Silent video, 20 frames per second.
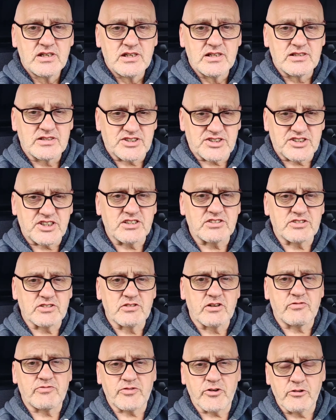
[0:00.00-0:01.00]
It sticks in
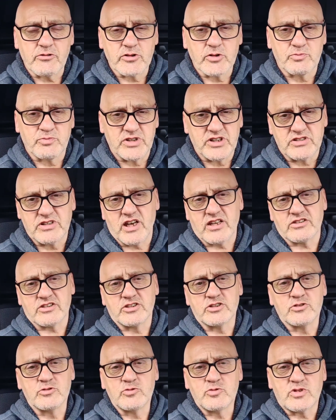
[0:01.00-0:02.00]
the throat a bit that
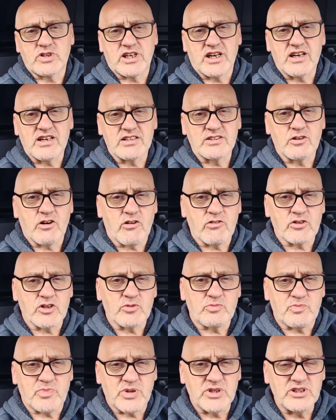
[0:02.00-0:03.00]
the UK honour
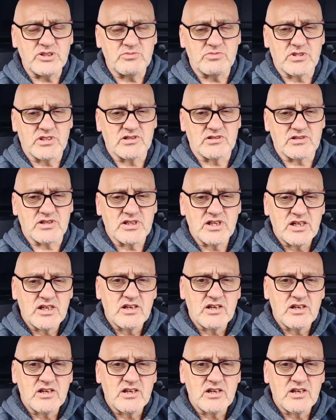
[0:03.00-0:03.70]
people